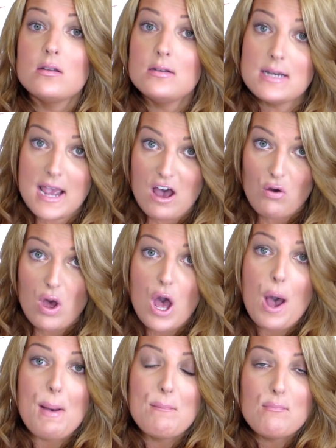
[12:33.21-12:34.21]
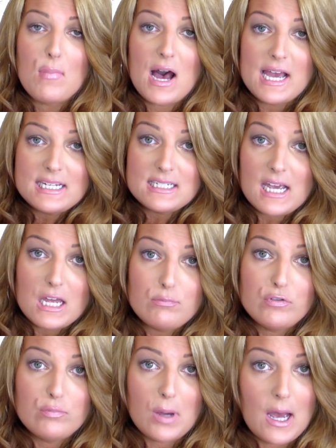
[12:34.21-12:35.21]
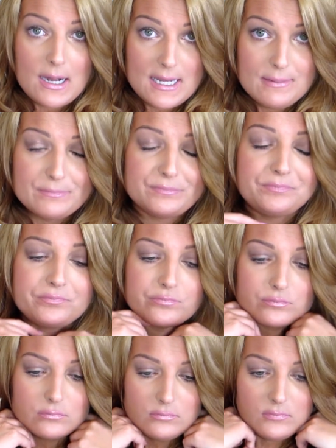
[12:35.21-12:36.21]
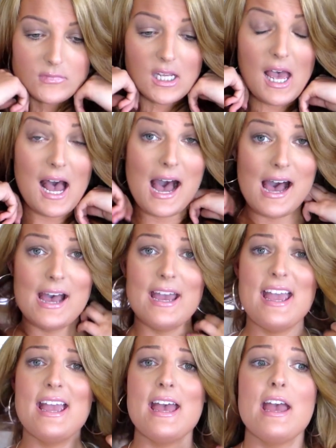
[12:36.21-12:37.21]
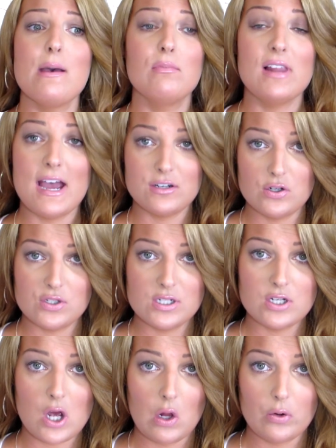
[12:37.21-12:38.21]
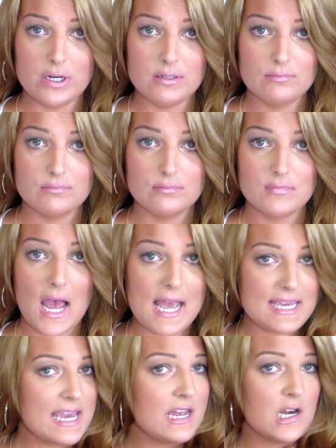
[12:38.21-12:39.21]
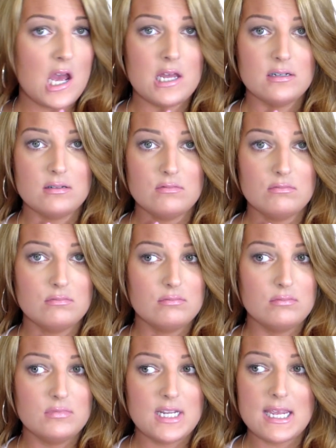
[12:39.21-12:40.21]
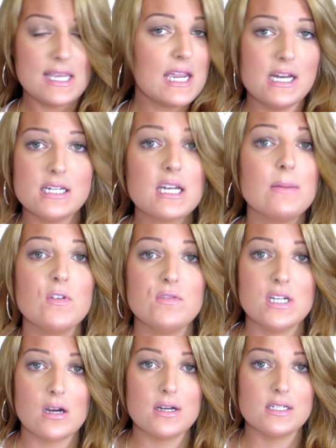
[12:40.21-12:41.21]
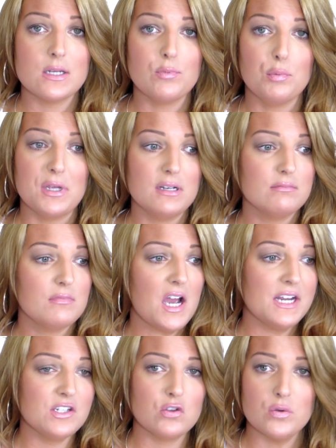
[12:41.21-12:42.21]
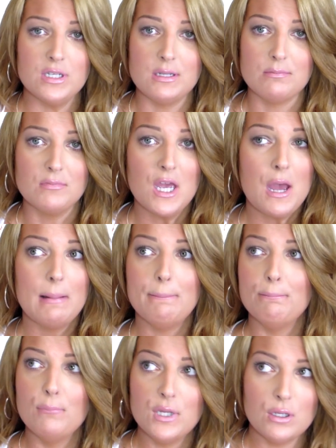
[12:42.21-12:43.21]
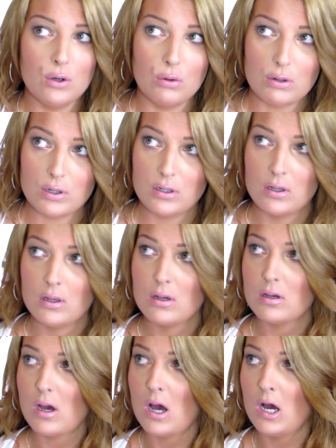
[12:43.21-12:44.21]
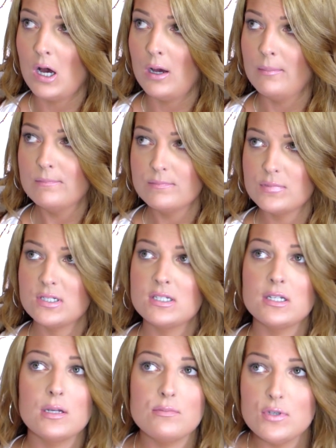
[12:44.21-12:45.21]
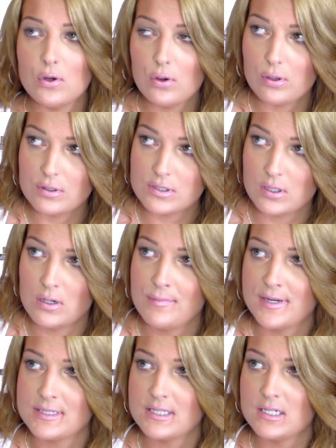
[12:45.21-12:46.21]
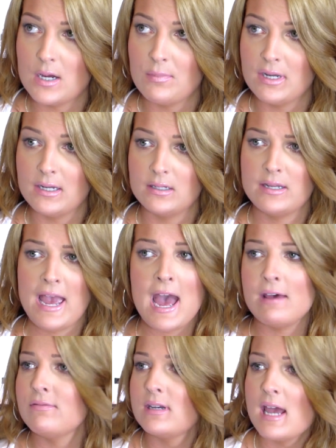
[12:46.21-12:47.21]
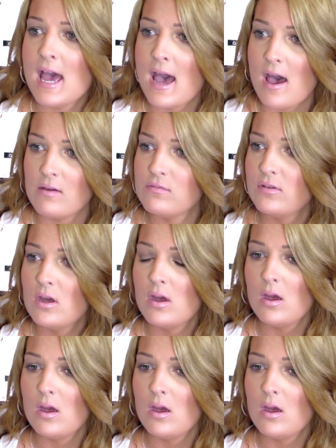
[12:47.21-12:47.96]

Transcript: Now, my type of body, I am lactose intolerant. I cannot take any type of dairy supplement, ice cream, milk, some yogurts hurt my stomach, half and half,